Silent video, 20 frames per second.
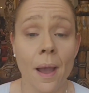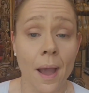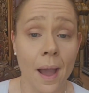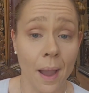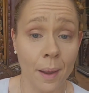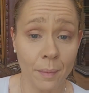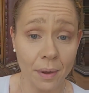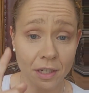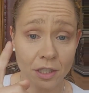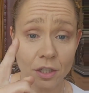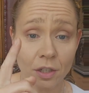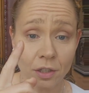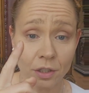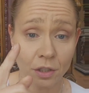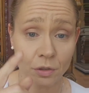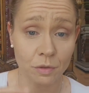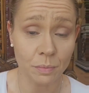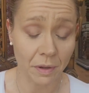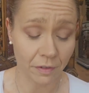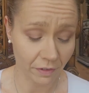I'm actually gonna
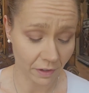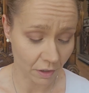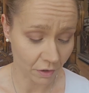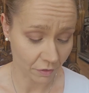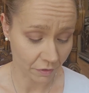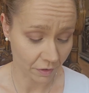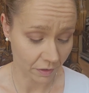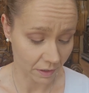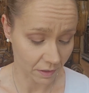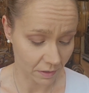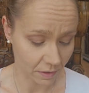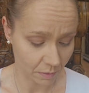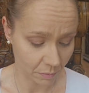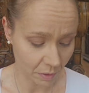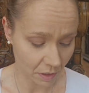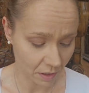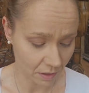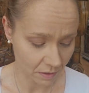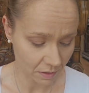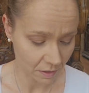use my finger for this
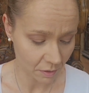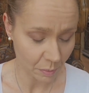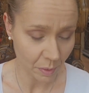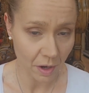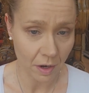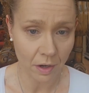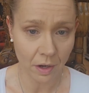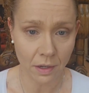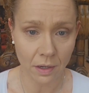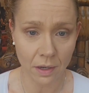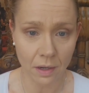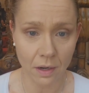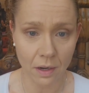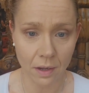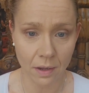because this product